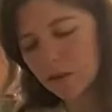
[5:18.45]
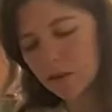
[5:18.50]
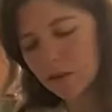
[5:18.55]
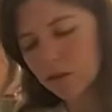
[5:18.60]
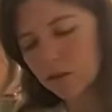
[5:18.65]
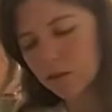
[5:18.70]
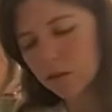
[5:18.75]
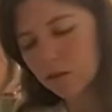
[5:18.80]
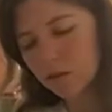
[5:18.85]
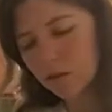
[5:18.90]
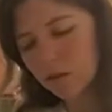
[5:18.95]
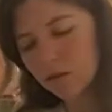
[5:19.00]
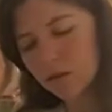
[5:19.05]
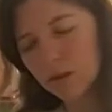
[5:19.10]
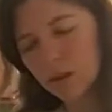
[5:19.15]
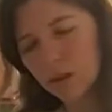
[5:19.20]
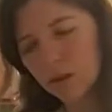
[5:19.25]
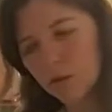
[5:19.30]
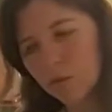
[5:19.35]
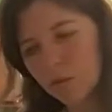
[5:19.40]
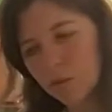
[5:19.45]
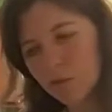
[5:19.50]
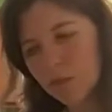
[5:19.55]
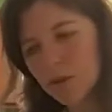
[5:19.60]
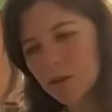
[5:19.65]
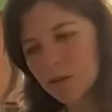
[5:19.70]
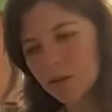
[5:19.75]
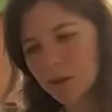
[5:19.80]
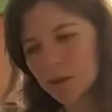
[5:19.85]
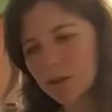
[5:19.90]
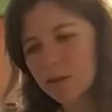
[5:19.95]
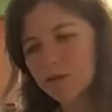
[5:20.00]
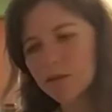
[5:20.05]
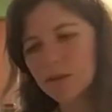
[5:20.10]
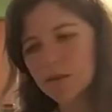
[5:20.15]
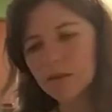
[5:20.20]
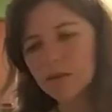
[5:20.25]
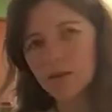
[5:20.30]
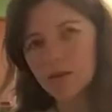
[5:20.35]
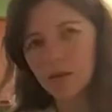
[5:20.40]
So your
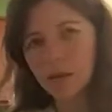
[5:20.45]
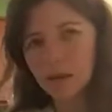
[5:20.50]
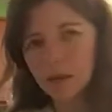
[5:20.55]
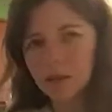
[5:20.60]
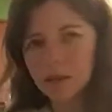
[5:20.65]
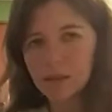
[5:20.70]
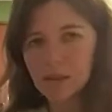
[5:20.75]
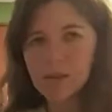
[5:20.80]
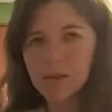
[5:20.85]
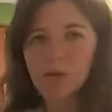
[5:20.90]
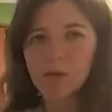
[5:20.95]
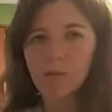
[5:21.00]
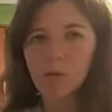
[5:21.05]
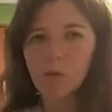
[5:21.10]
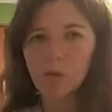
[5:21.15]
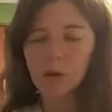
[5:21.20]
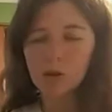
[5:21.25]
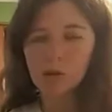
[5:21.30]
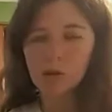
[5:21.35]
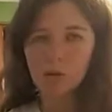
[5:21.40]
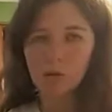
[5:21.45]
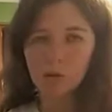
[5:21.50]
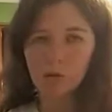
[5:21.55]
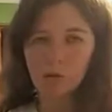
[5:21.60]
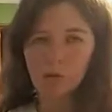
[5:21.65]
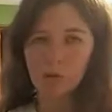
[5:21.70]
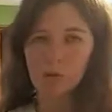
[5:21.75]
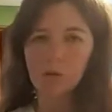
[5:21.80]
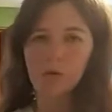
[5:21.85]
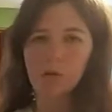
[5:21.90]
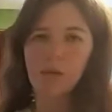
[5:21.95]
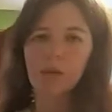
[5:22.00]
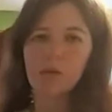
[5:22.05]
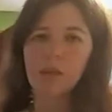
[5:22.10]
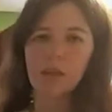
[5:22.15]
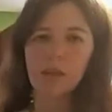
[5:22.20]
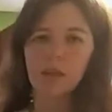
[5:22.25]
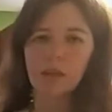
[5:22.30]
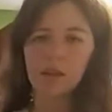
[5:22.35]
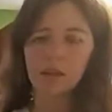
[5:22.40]
perspective is not more
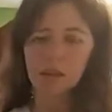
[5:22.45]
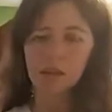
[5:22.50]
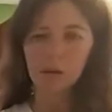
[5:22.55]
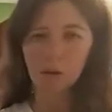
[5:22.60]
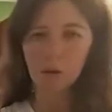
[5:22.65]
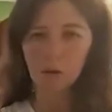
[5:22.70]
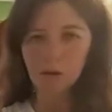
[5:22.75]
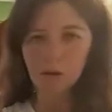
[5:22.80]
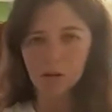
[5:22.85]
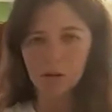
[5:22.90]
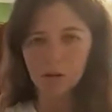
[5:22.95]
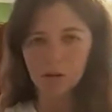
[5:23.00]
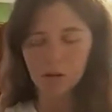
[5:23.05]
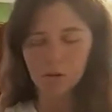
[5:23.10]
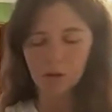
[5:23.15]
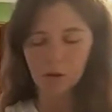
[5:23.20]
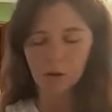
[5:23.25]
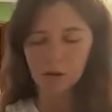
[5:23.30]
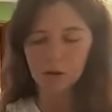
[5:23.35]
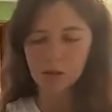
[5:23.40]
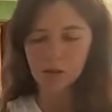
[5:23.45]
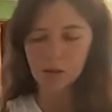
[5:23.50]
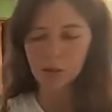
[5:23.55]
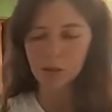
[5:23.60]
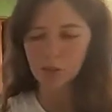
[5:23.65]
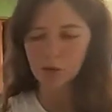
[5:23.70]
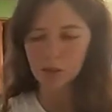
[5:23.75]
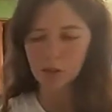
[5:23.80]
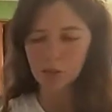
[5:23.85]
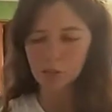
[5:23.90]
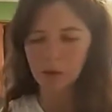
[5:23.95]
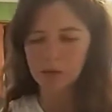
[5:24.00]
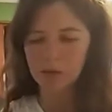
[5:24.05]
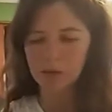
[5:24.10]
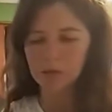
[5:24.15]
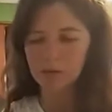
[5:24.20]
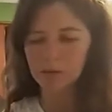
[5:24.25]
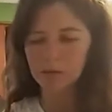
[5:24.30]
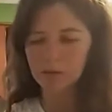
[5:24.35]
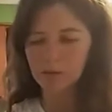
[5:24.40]
truthful than another person's
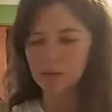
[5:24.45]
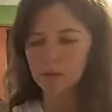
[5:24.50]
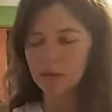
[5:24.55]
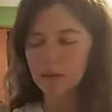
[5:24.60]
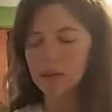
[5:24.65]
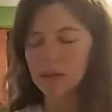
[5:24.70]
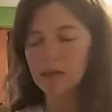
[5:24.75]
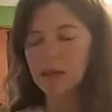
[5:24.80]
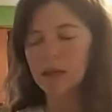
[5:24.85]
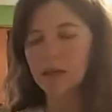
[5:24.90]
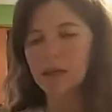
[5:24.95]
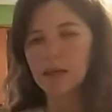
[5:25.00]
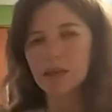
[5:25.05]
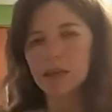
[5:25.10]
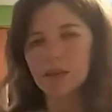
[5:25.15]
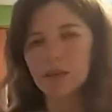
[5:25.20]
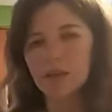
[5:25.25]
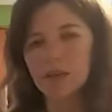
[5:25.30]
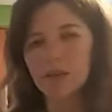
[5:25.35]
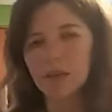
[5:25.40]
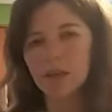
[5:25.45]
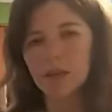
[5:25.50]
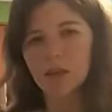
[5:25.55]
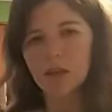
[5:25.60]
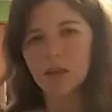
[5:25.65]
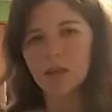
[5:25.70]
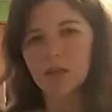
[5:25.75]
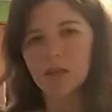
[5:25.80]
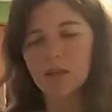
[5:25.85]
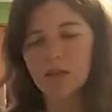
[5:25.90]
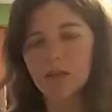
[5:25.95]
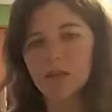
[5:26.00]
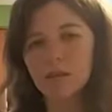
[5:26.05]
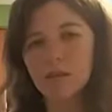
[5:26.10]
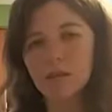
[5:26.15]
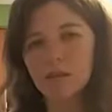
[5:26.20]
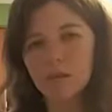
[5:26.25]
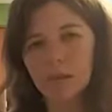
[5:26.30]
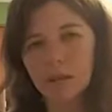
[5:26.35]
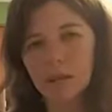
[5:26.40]
perspective. It's just
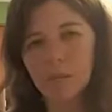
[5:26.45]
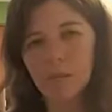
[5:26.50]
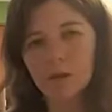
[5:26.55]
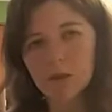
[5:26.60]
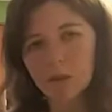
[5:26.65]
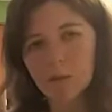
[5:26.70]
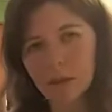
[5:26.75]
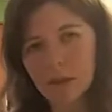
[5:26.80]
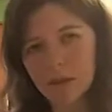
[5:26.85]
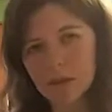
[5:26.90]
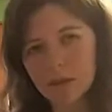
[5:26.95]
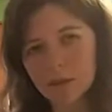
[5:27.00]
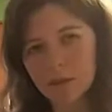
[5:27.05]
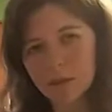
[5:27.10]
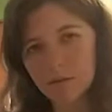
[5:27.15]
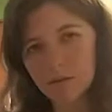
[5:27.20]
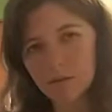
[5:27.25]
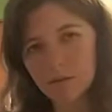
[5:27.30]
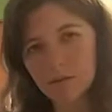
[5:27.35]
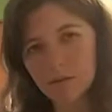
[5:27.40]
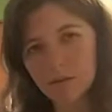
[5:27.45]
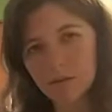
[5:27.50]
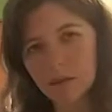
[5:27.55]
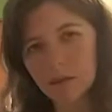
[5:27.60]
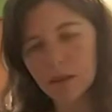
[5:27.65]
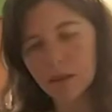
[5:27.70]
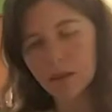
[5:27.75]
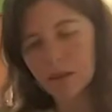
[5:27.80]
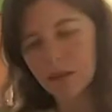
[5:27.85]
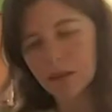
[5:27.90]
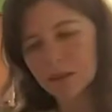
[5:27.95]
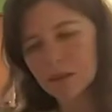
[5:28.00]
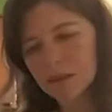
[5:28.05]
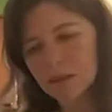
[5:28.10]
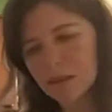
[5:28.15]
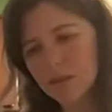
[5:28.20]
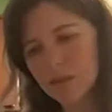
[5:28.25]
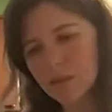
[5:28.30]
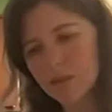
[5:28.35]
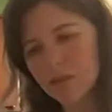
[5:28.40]
that perspective.
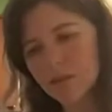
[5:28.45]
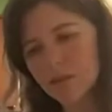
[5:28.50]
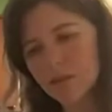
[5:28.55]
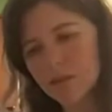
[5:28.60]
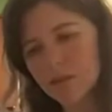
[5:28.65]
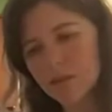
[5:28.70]
It's